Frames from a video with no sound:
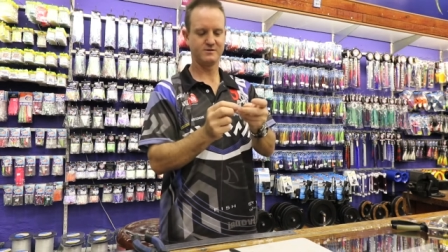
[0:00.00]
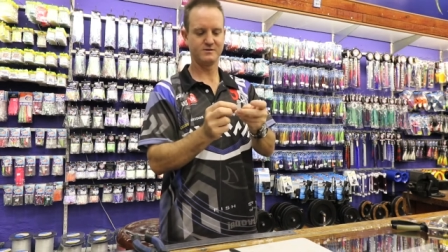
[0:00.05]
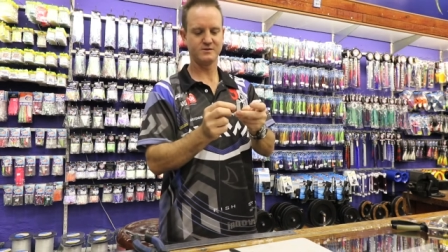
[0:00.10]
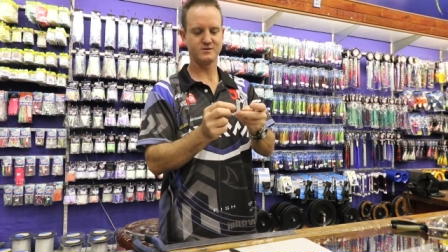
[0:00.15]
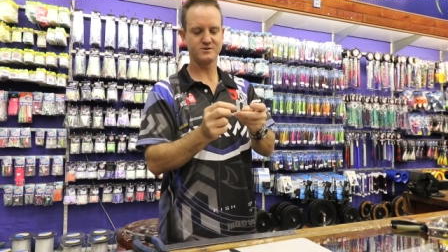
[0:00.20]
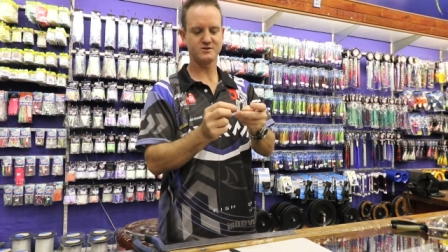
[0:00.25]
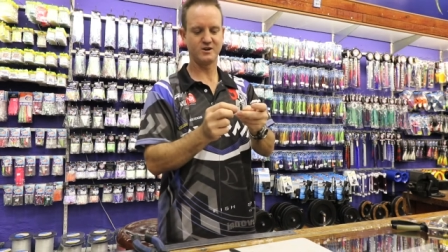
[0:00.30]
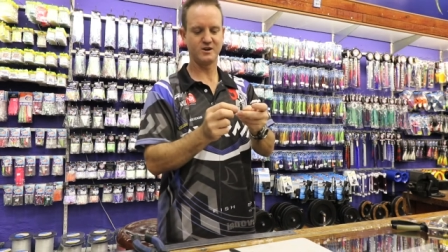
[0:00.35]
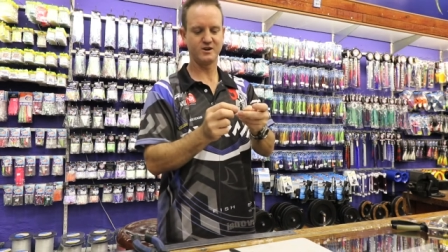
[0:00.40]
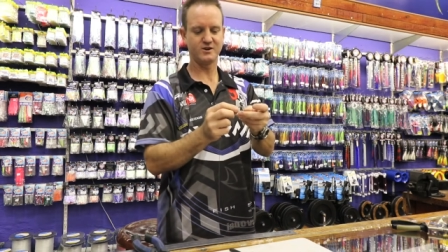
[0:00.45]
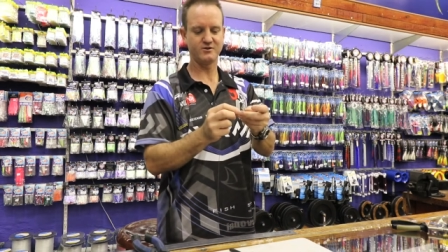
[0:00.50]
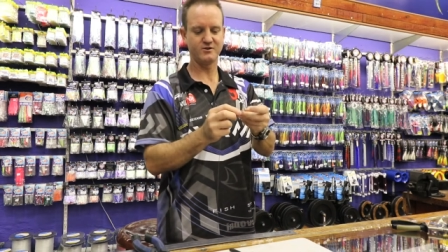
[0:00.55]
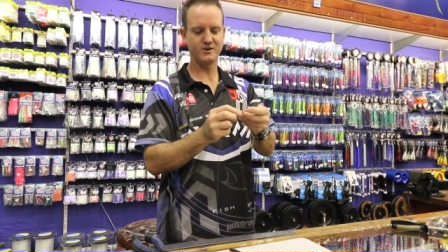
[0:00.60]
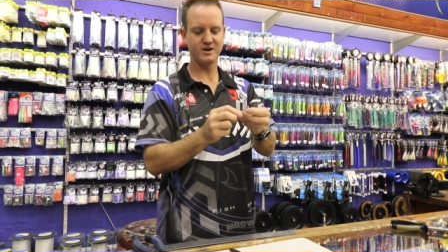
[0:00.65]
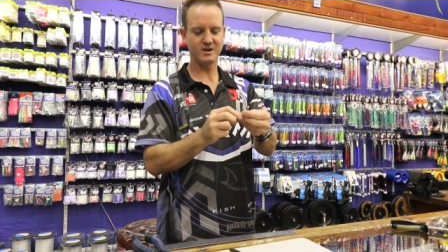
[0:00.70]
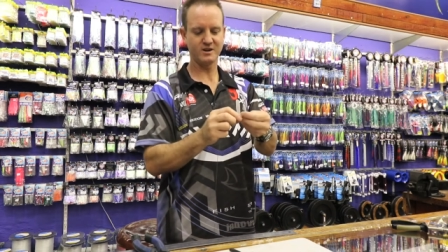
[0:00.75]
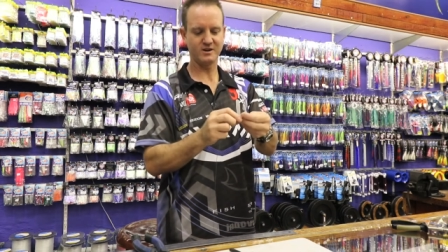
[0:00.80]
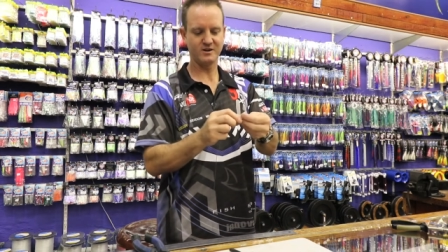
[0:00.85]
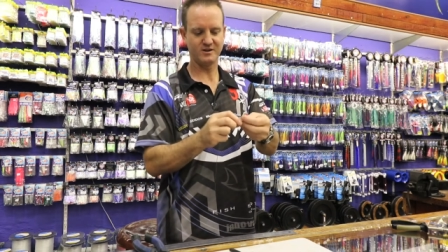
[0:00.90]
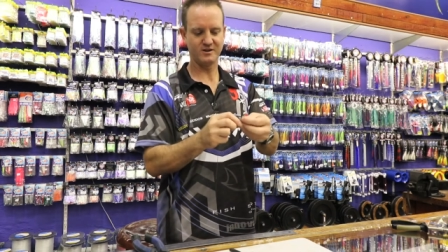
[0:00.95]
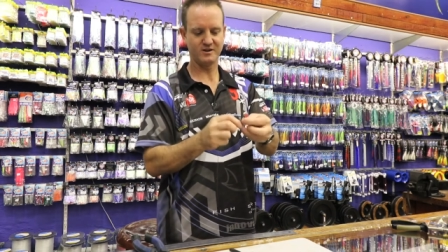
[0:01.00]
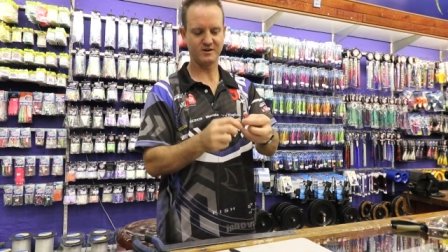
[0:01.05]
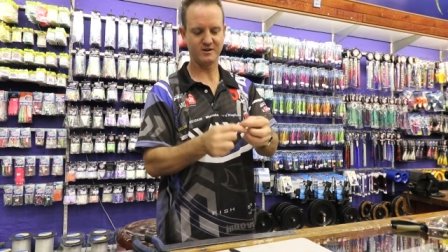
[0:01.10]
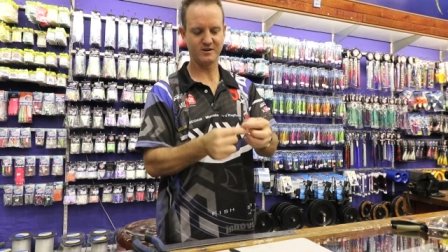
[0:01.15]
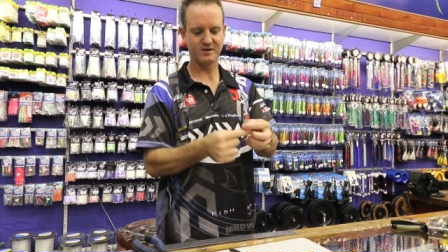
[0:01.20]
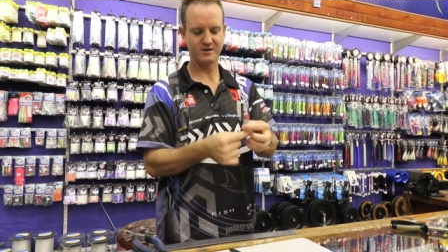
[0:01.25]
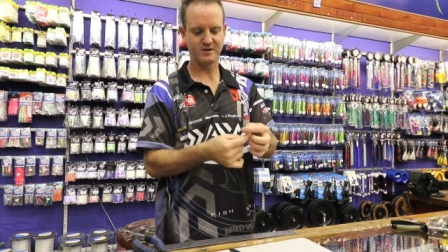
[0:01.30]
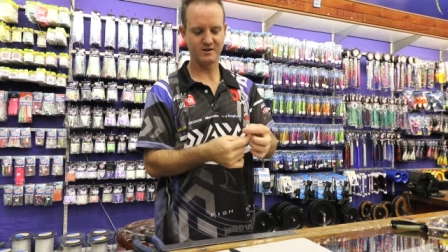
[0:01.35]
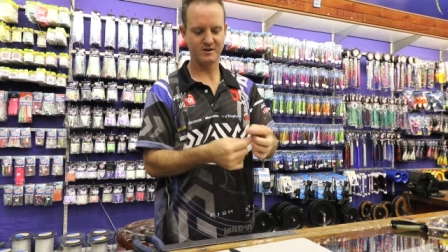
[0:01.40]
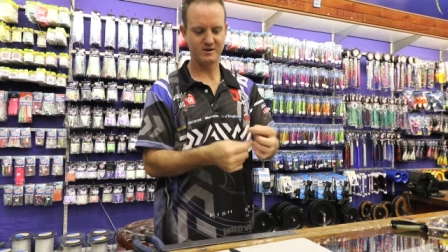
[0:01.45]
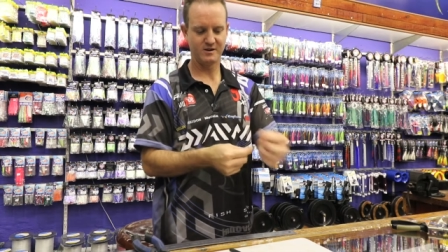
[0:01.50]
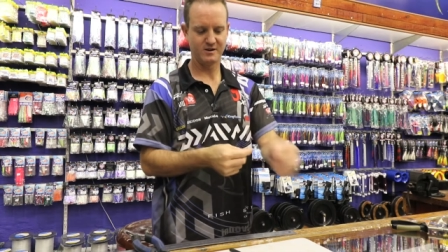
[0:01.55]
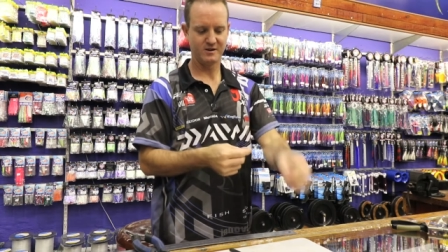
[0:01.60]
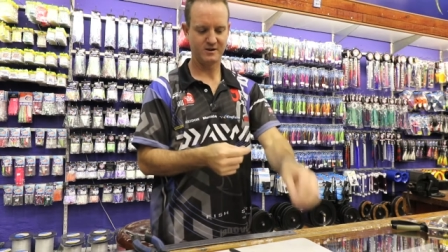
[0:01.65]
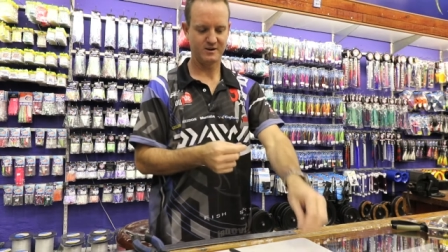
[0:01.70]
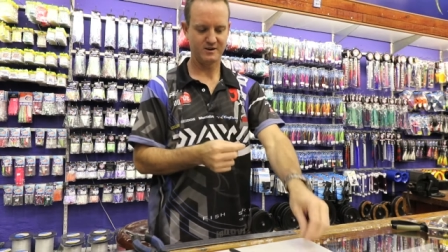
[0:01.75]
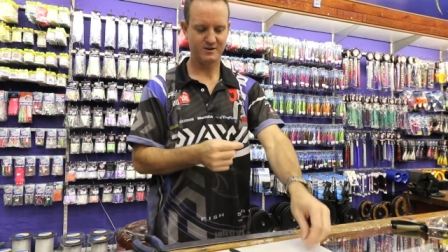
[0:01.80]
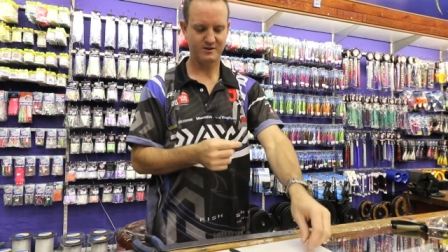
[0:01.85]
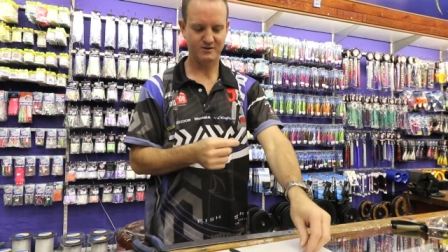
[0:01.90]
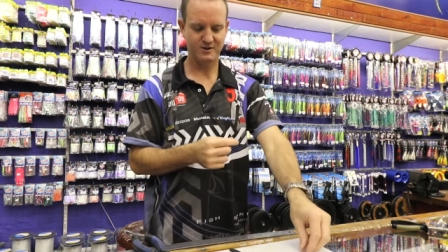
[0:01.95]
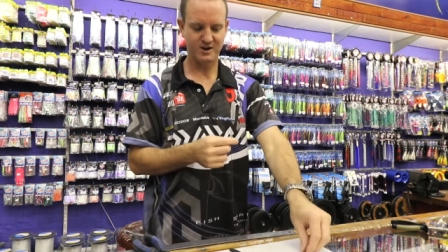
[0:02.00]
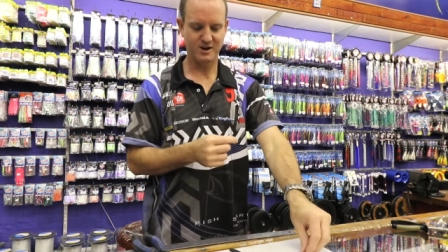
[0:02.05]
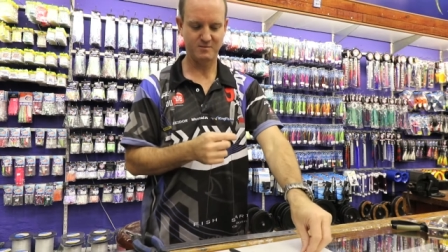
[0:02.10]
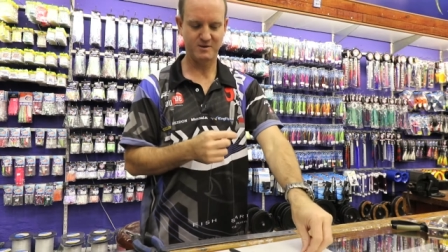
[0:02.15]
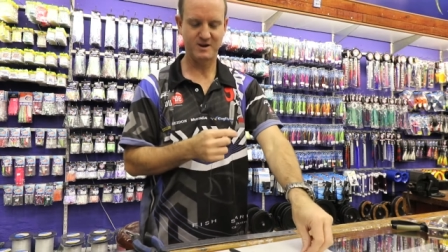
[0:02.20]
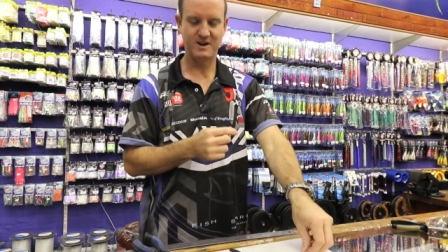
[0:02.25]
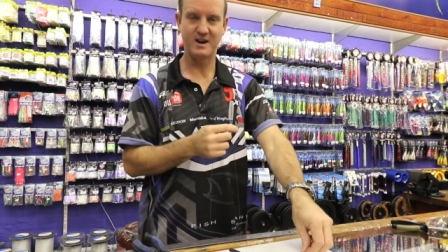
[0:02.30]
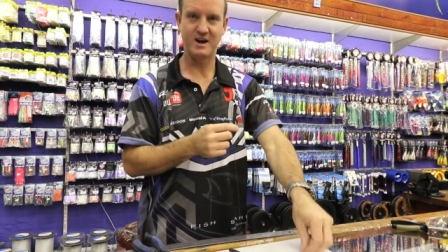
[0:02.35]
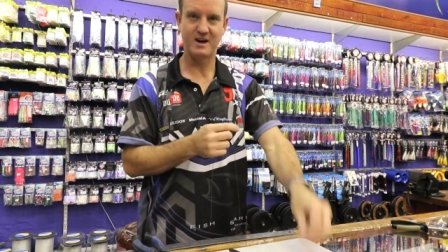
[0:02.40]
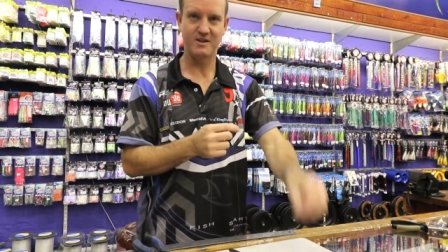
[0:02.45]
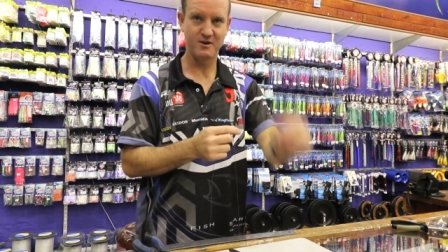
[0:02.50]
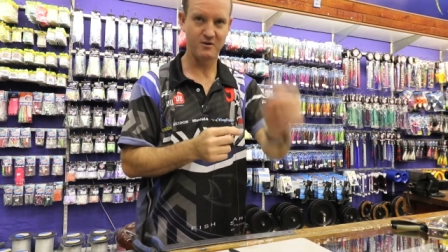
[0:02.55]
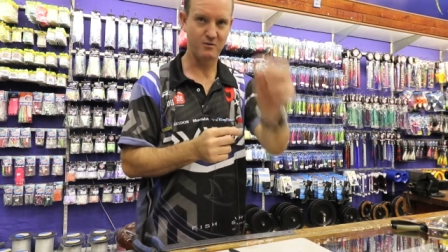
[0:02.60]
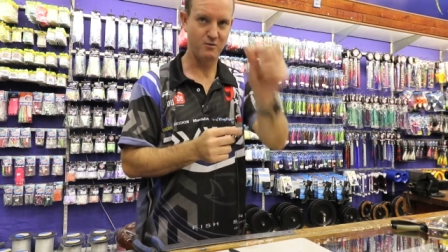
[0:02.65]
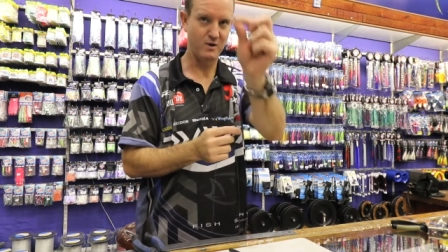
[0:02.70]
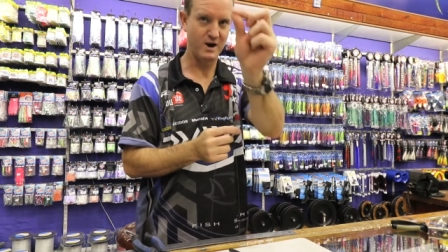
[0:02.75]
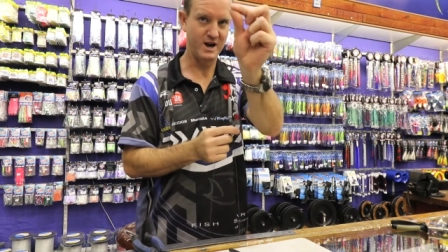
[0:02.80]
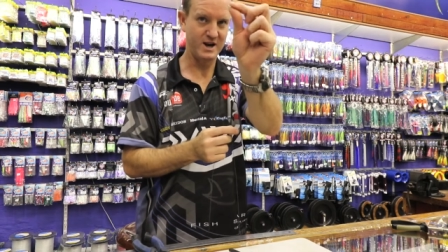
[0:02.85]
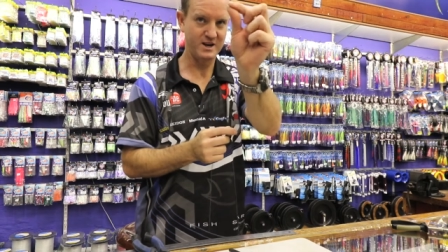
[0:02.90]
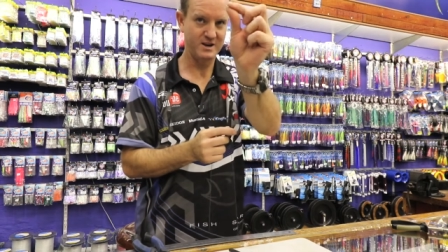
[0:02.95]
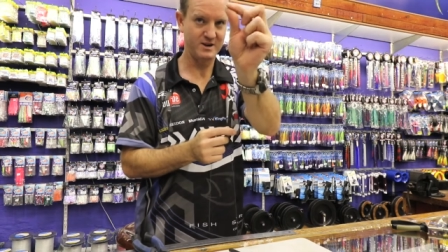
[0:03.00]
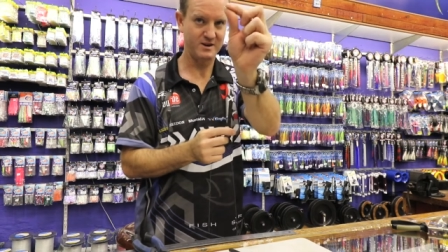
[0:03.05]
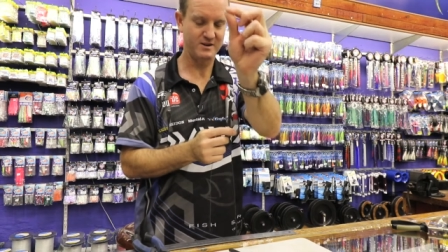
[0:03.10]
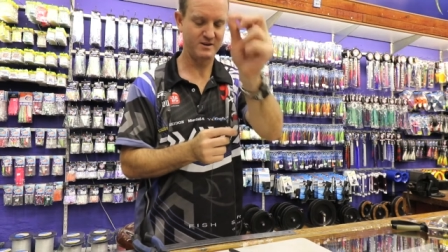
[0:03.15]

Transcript: solid ring, grab another one,